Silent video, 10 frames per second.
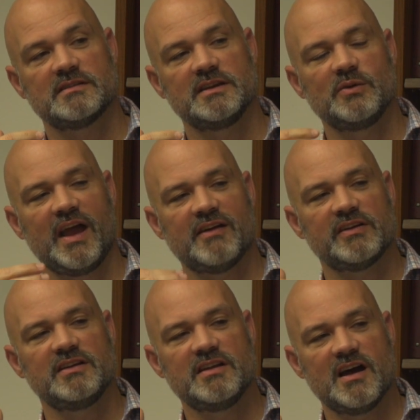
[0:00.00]
You have
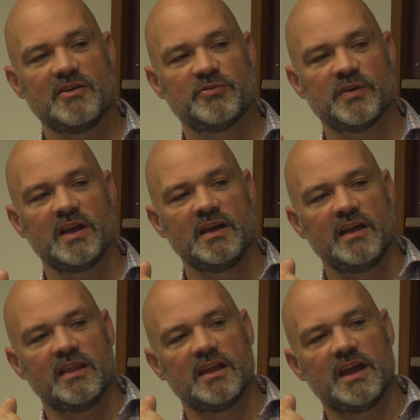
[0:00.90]
enough
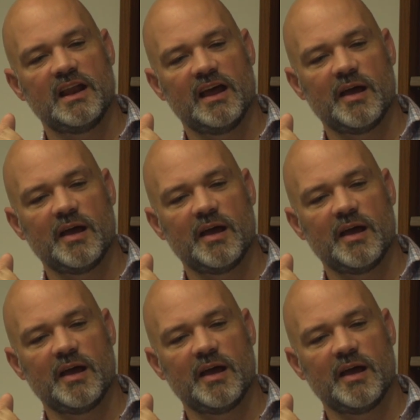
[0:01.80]
that